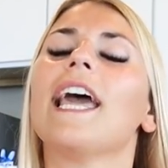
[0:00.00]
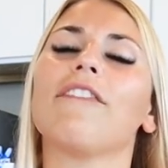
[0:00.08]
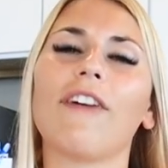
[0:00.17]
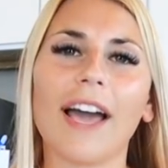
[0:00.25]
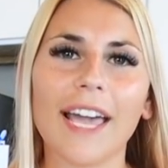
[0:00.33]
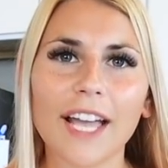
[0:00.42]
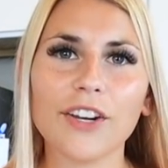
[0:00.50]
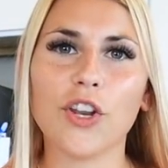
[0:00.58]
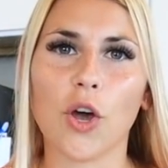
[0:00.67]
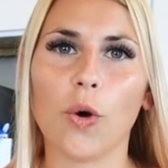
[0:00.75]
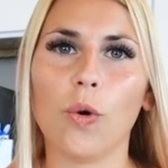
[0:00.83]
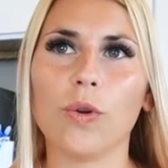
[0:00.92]
If I had
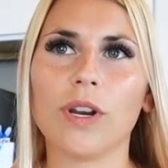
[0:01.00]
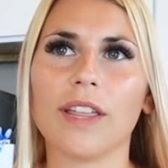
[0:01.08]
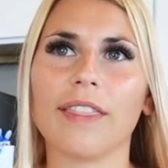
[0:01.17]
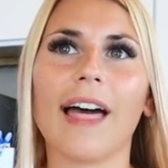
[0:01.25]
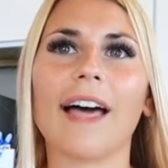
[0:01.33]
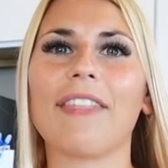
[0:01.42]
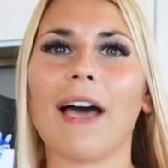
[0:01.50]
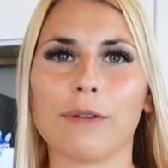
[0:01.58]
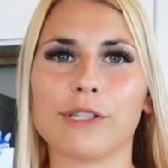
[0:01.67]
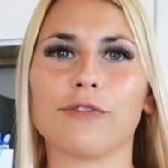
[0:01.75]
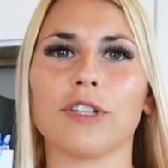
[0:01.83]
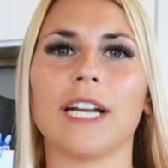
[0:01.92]
known that that
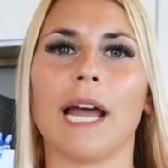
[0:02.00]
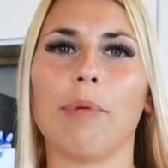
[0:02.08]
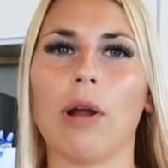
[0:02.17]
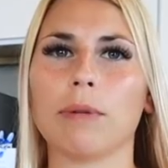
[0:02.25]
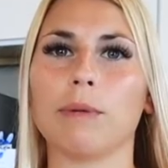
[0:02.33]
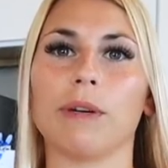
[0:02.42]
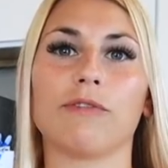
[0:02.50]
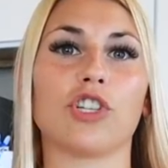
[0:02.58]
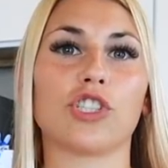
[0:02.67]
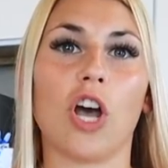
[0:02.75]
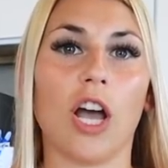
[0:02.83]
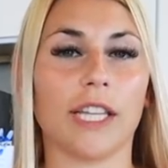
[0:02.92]
was free, I probably would've
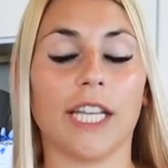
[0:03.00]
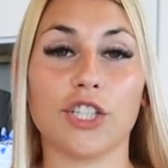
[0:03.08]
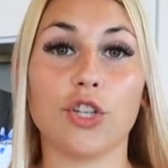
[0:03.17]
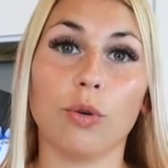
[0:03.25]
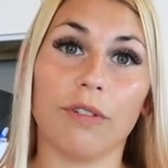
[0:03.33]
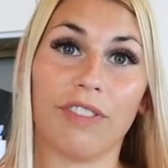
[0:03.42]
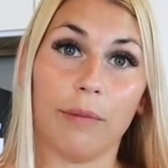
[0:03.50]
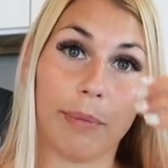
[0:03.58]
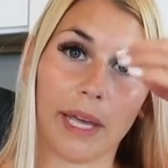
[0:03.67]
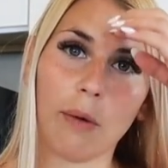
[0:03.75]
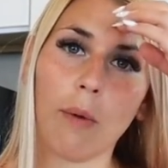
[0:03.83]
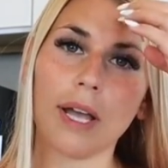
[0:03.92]
just gotten like 2 of the
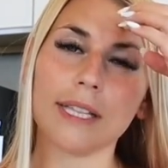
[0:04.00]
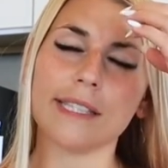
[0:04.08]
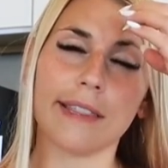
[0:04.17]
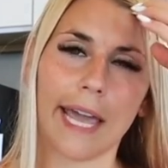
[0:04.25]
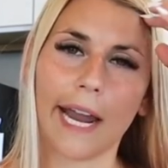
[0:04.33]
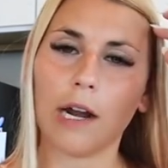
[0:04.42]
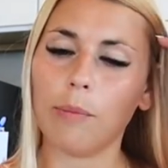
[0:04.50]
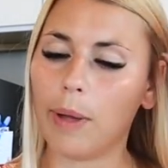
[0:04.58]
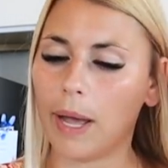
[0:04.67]
big ones there,